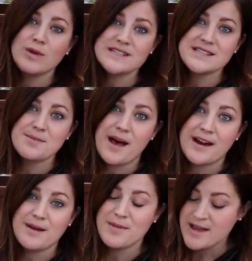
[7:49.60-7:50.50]
the way to the
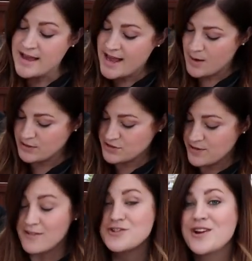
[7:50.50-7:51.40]
bottom. And we
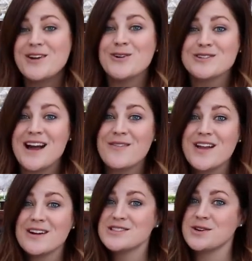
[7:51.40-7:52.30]
do have a drain hole down
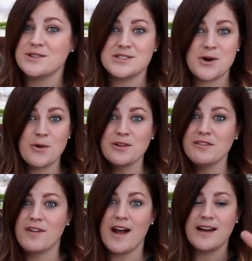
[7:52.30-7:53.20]
there, so it's totally
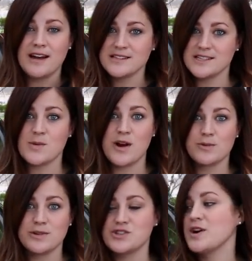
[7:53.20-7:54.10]
fine. Excess
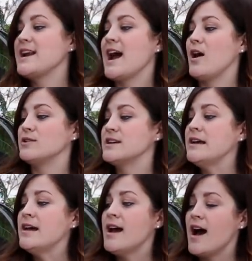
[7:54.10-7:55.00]
water will drain out
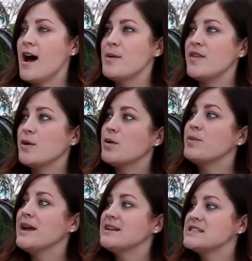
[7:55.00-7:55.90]
um, and they will
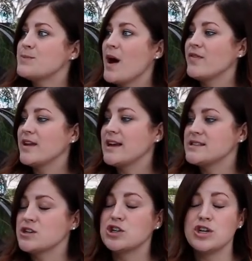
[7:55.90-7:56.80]
be in a spot that
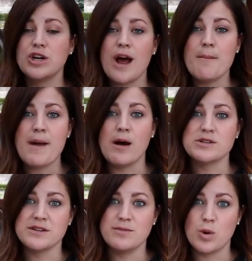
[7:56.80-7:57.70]
gets a good
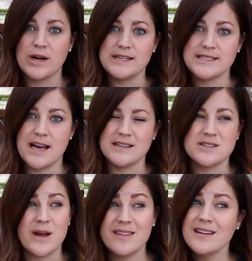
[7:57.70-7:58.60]
amount of morning sun.
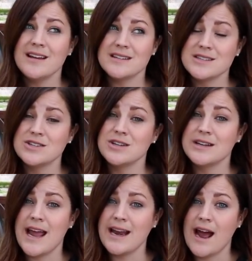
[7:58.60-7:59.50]
So I think it gets a
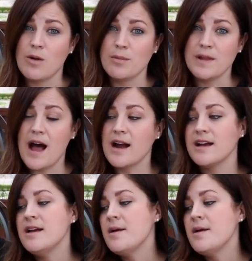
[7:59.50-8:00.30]
good eight hour block,